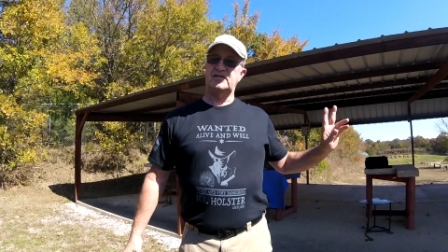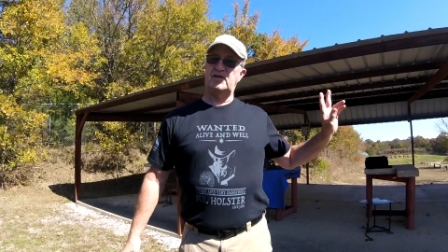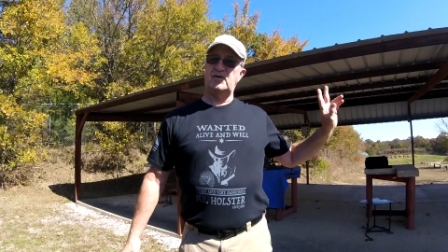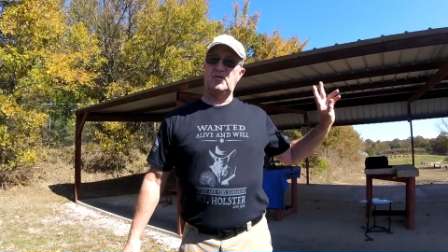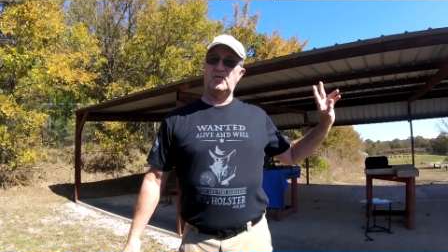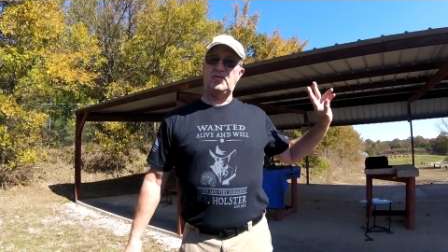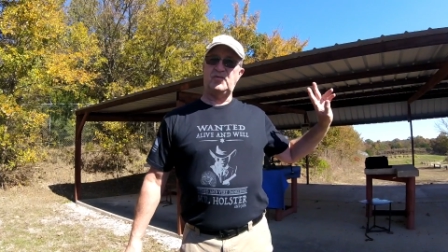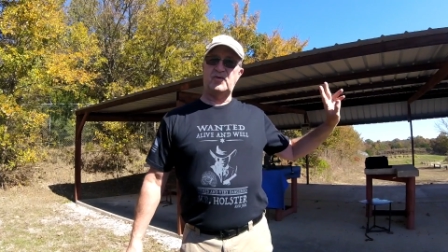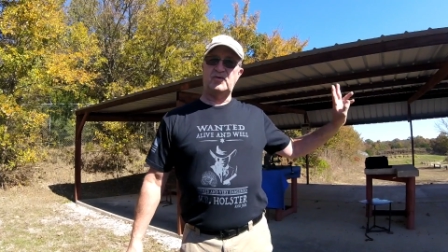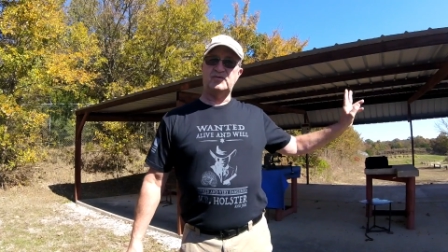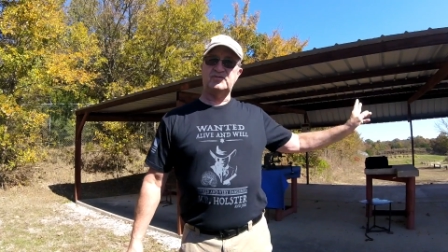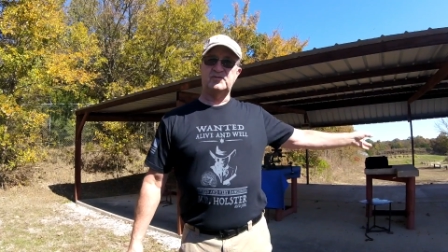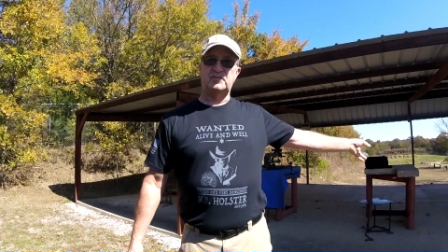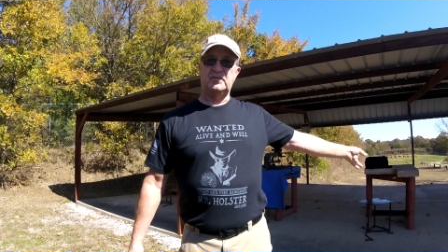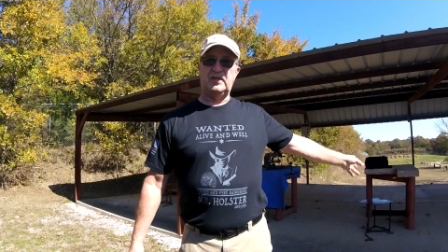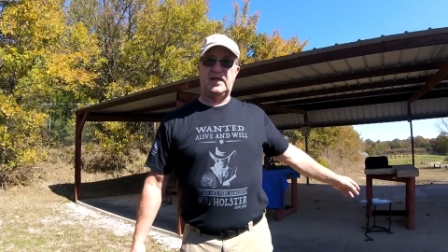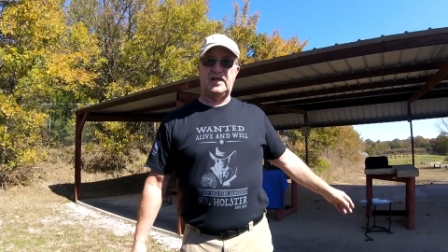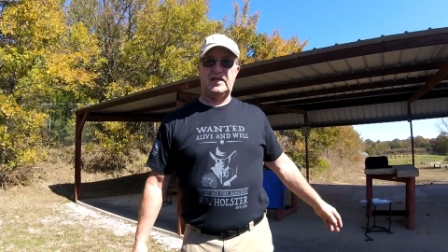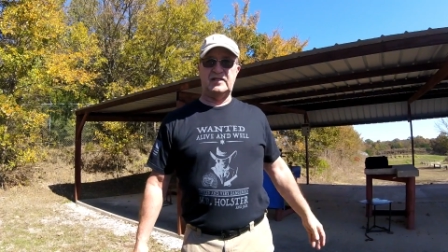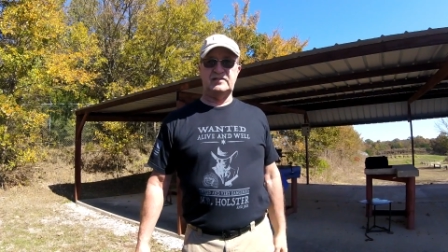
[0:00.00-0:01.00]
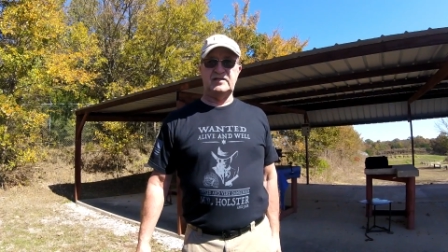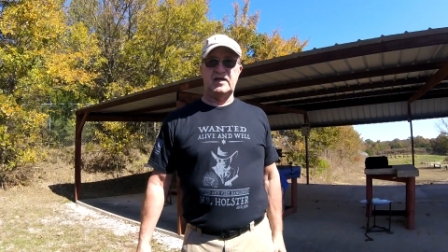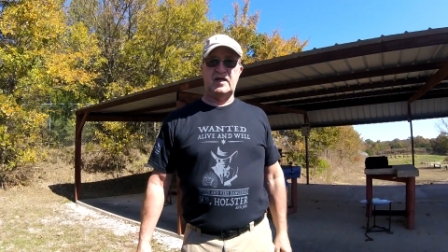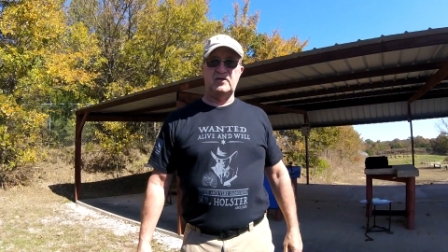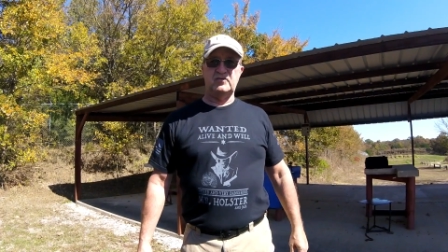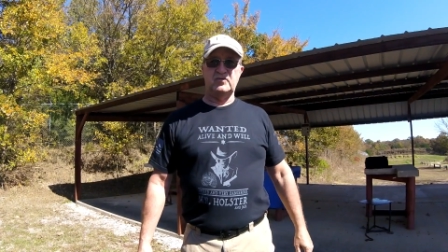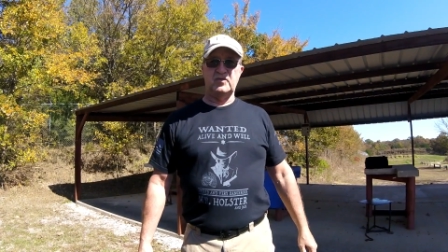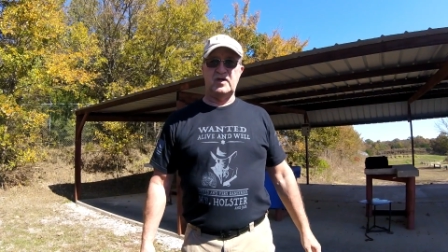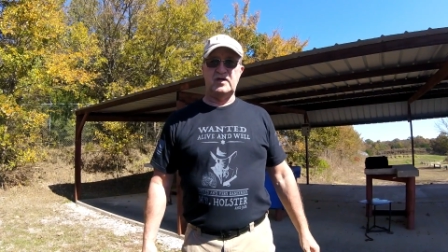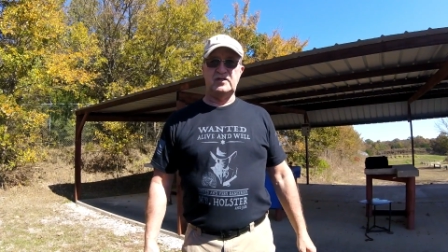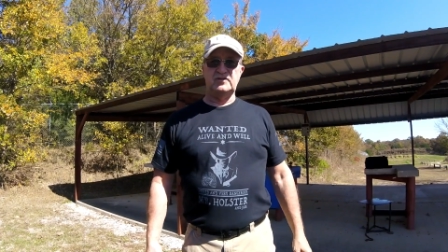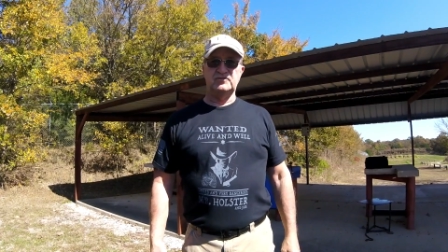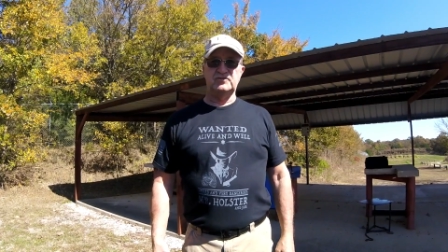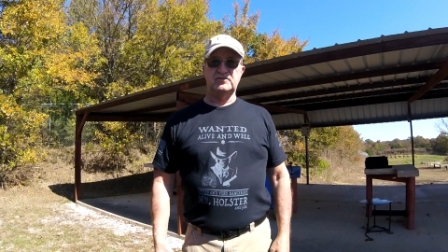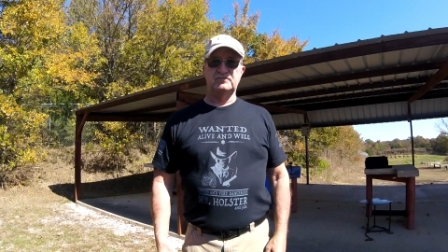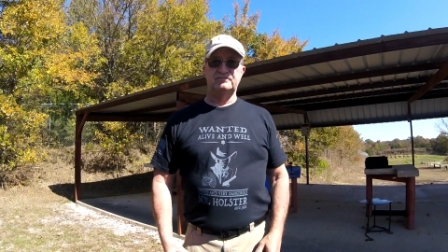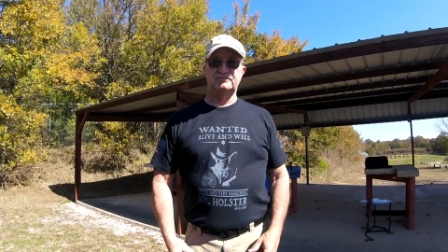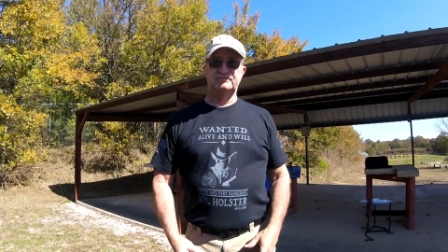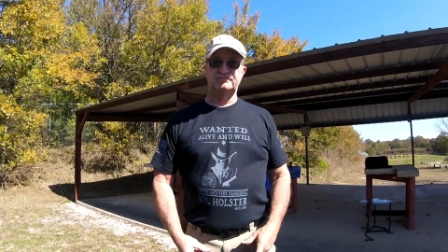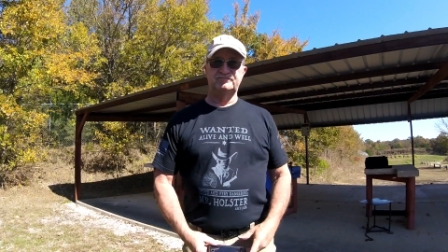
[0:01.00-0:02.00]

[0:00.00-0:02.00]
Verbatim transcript: go throw some lead downrange.